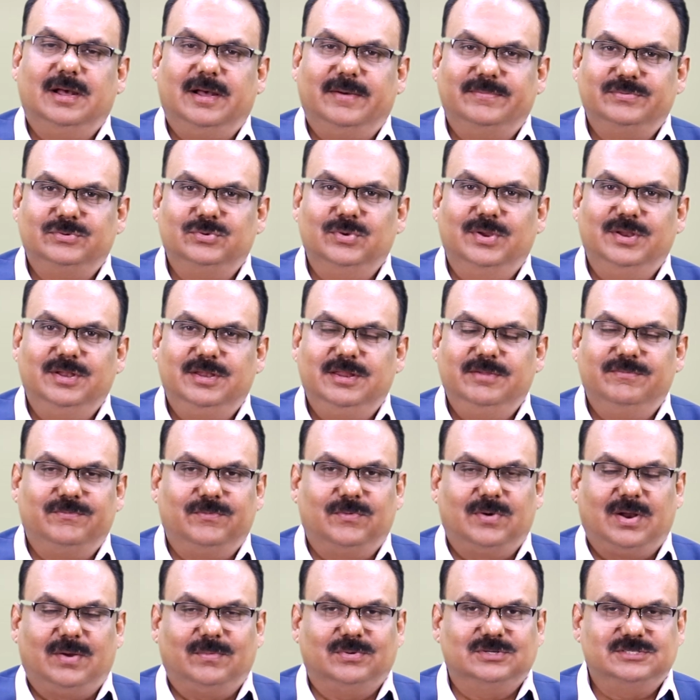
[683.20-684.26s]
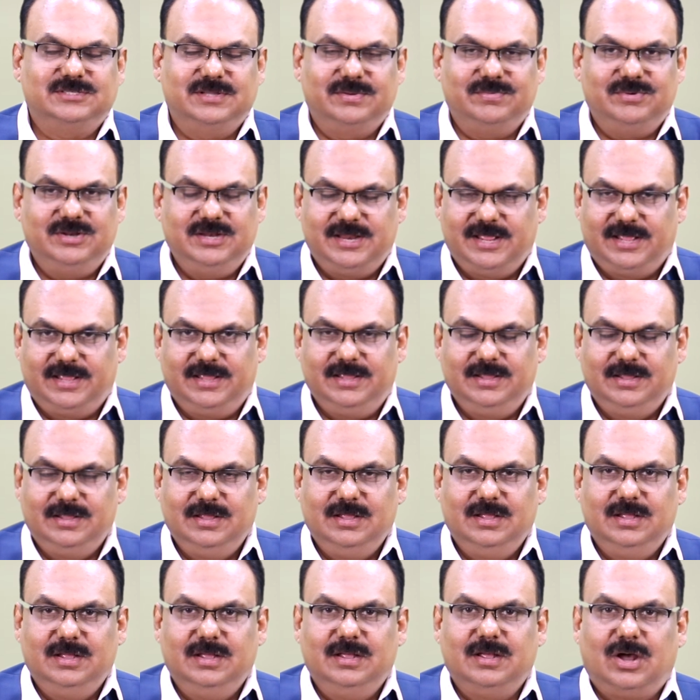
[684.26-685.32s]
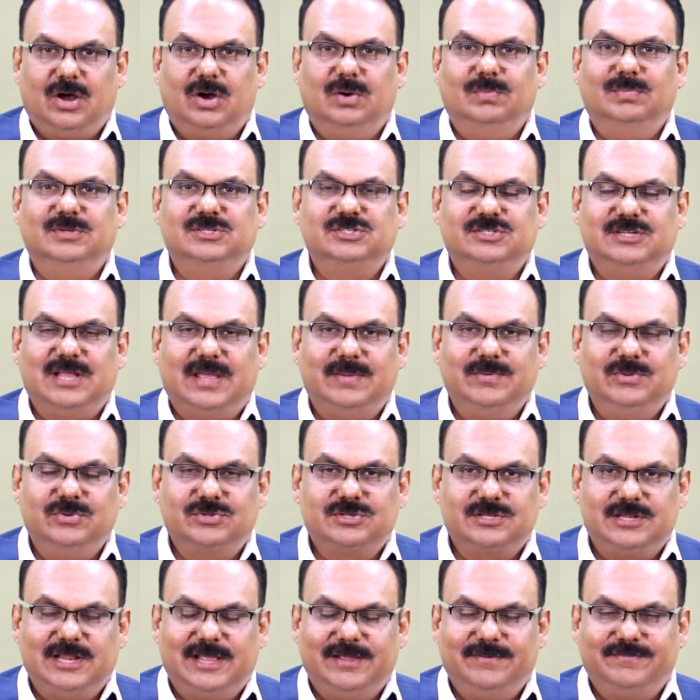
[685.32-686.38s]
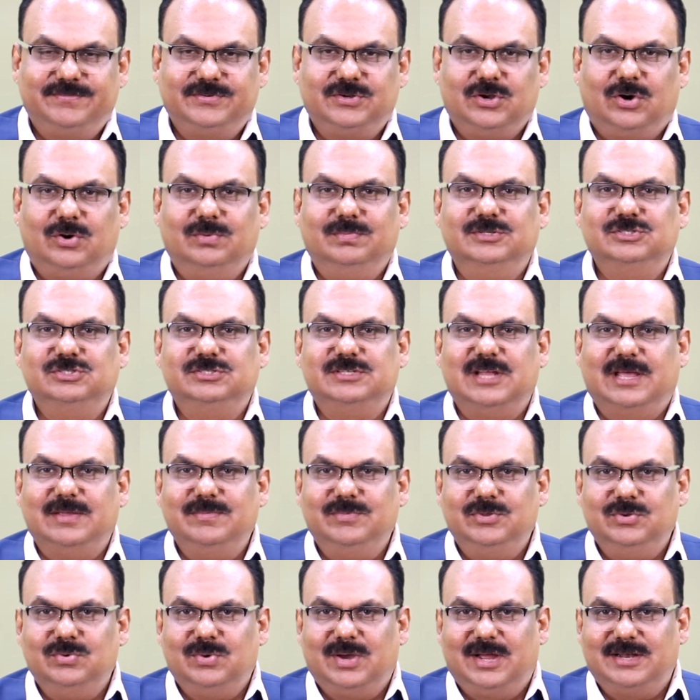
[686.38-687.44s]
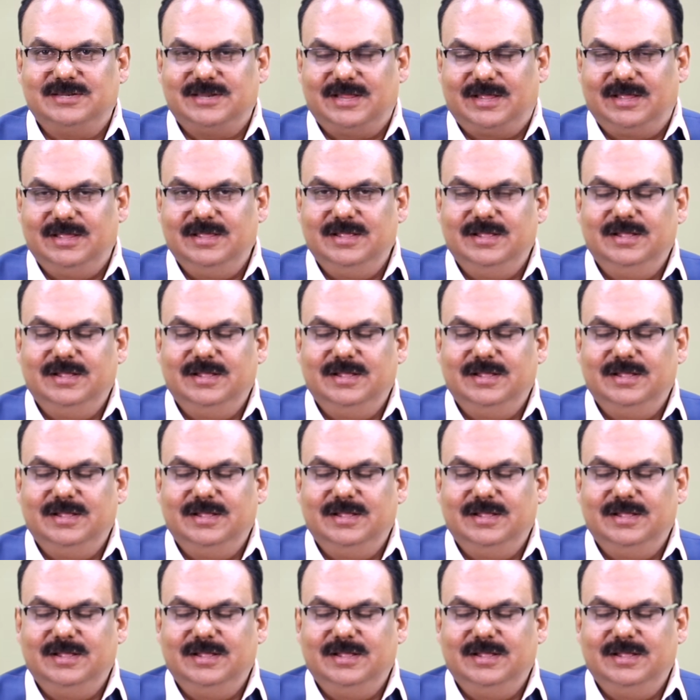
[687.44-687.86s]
of 24 hours every day how much time you slept how much time you had